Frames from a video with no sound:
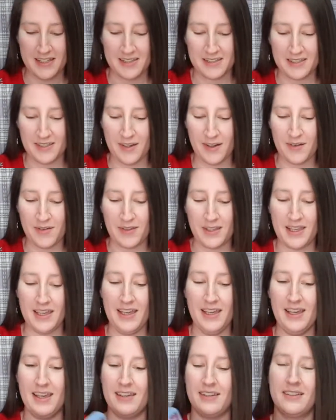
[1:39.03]
so
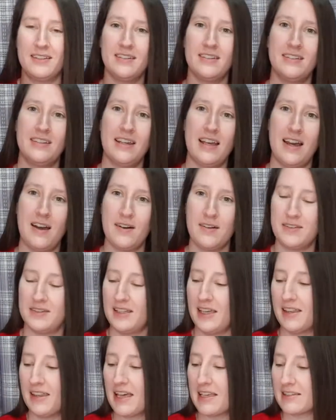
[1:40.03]
yeah. Now
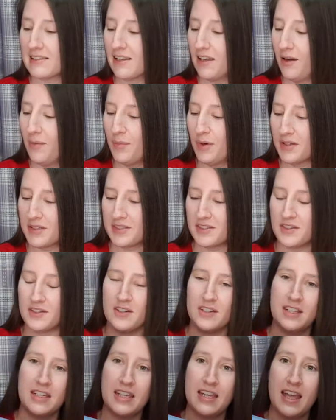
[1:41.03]
that's a lot more
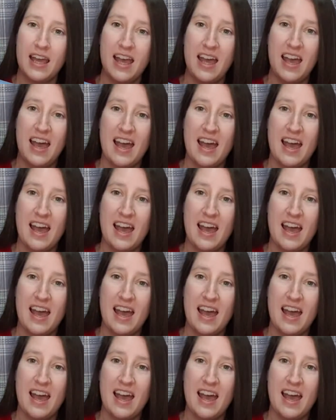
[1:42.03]
sturdy